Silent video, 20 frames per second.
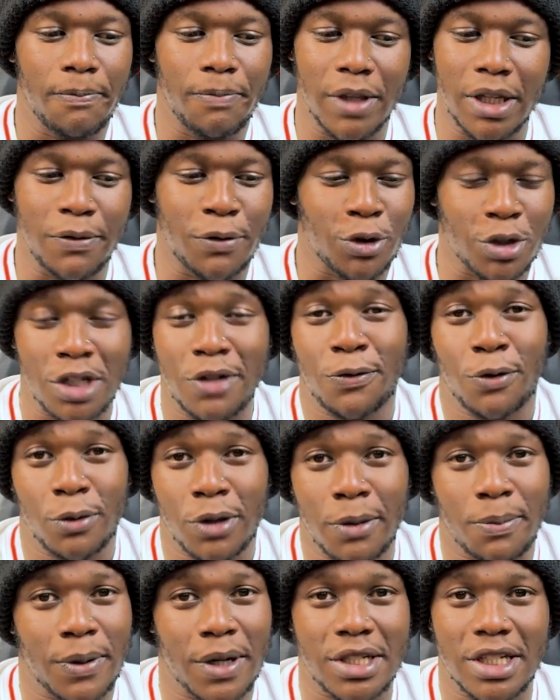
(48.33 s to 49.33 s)
If it wasn't for
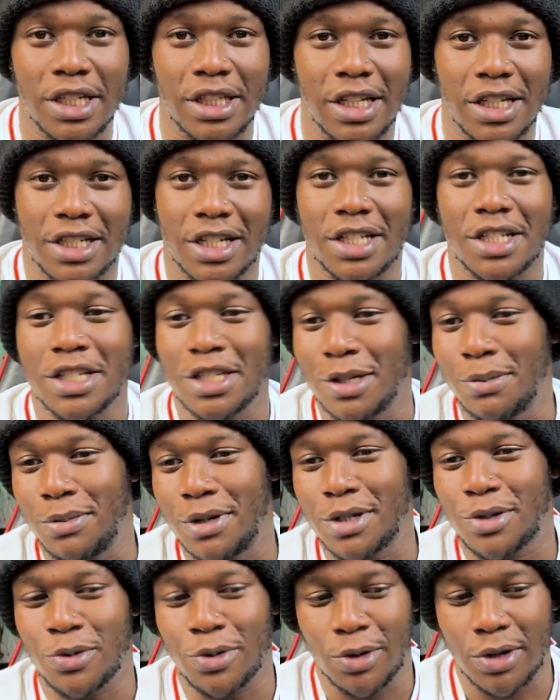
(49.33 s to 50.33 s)
the pressing, the chances he
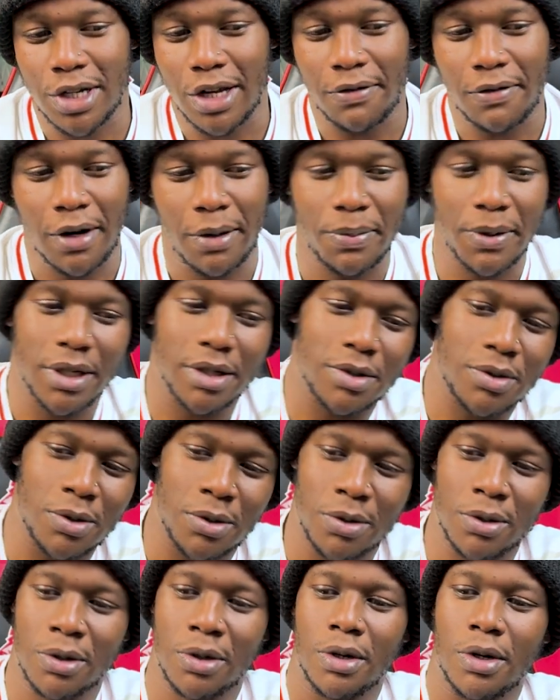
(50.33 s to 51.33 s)
missed would not have happened.
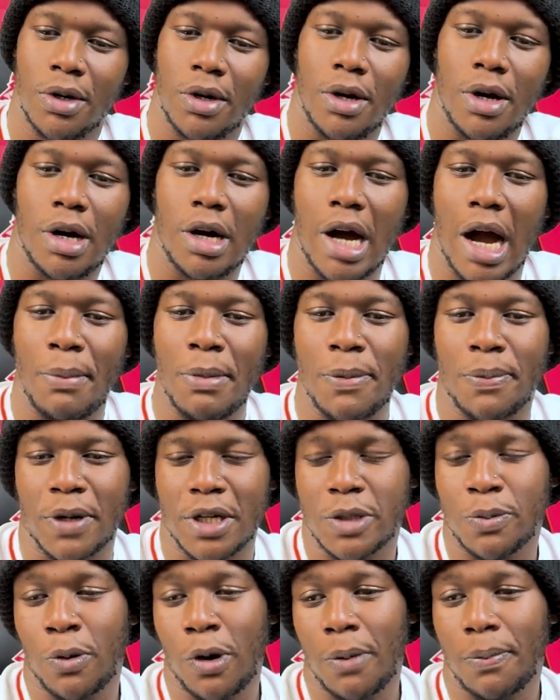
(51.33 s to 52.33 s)
So, I'm a
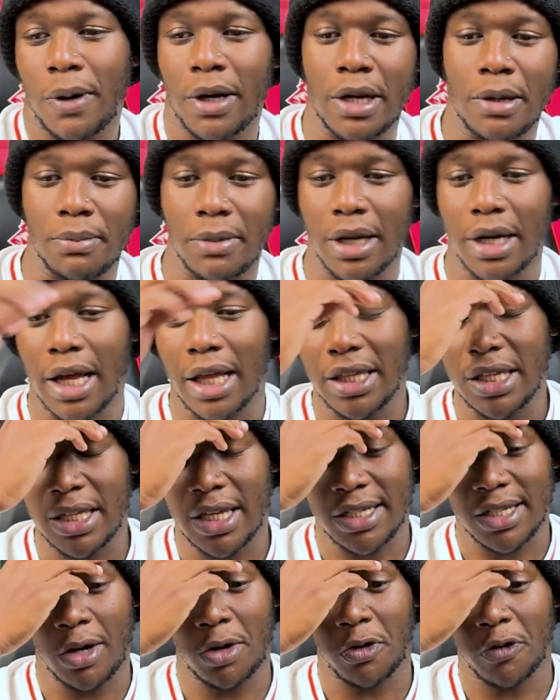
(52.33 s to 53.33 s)
press poor pale mbele. I think he
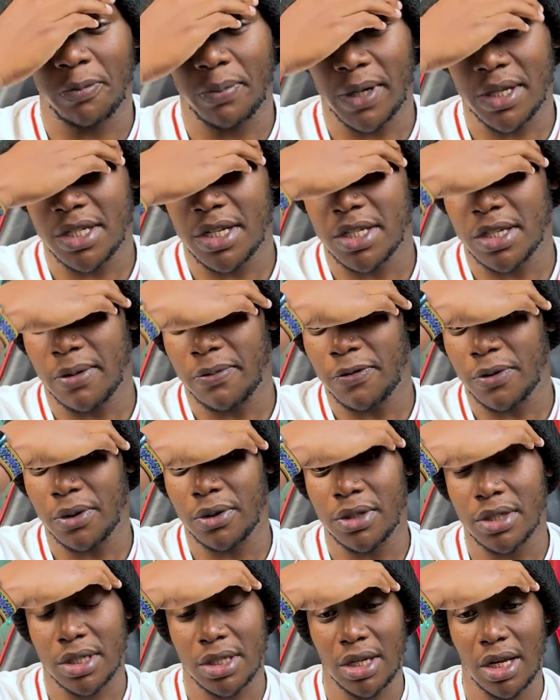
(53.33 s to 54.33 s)
has a lot of presence up
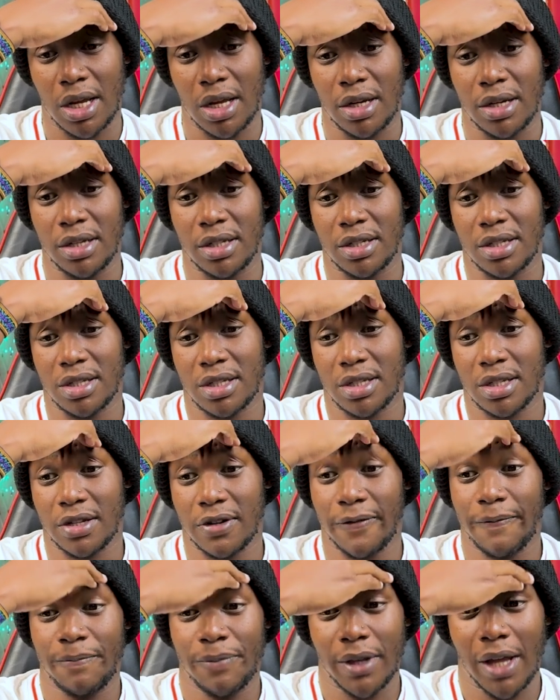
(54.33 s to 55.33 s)
front. And
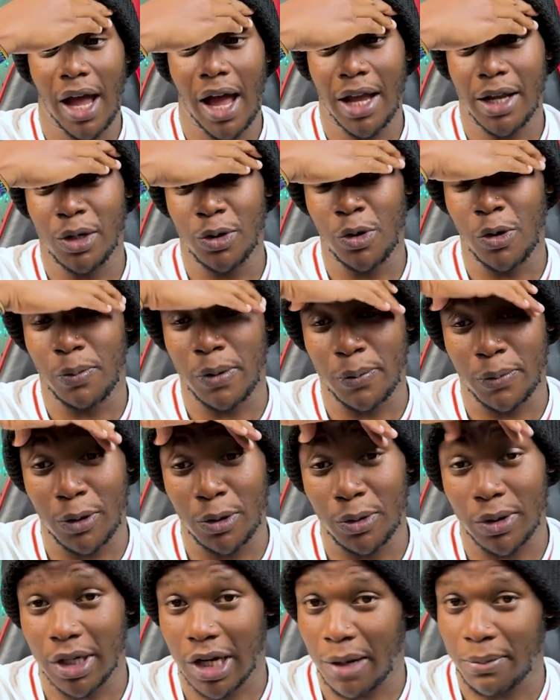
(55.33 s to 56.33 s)
I know people
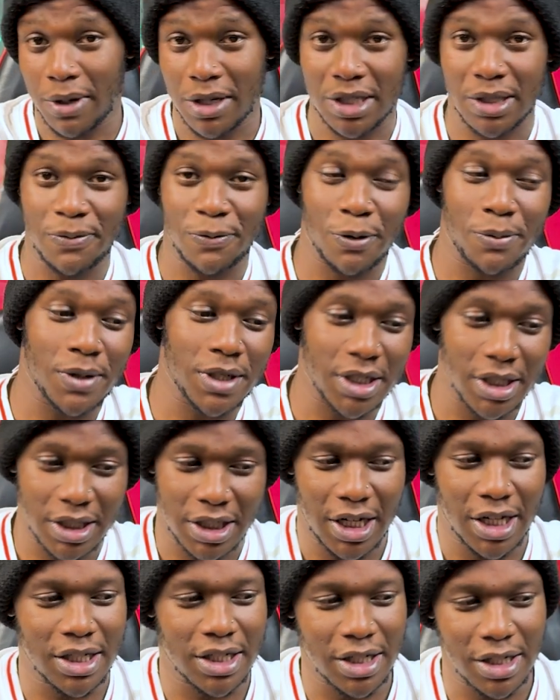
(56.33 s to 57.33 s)
will come at him for missing
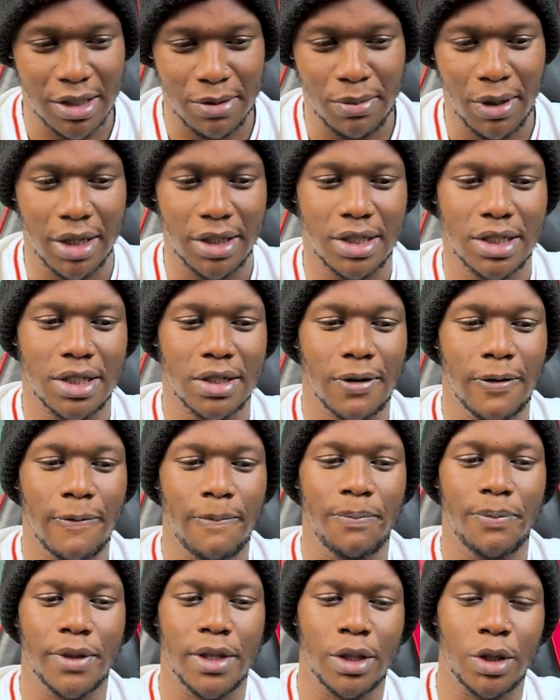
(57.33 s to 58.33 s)
chances, but
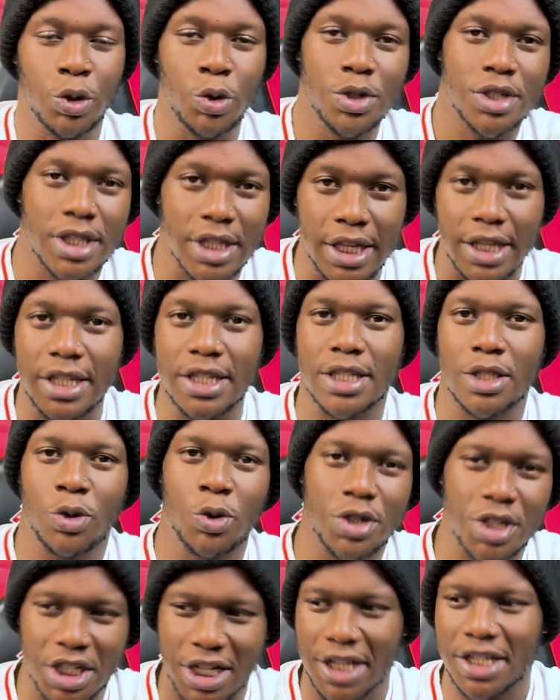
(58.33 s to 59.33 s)
those things,
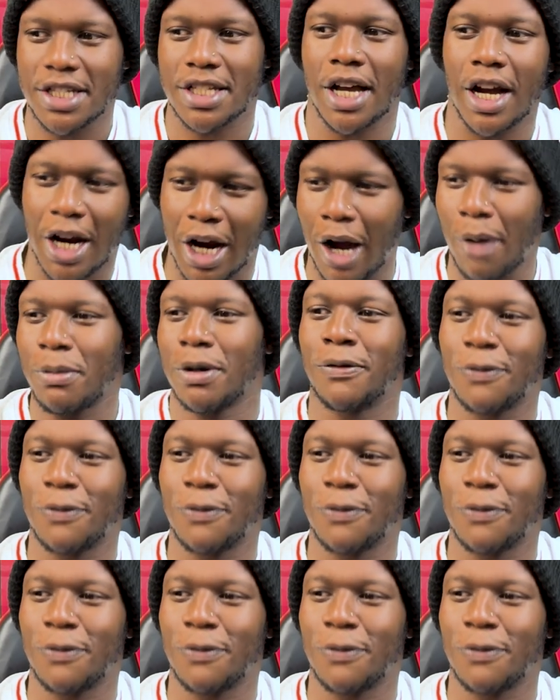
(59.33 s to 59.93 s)
those chances are coming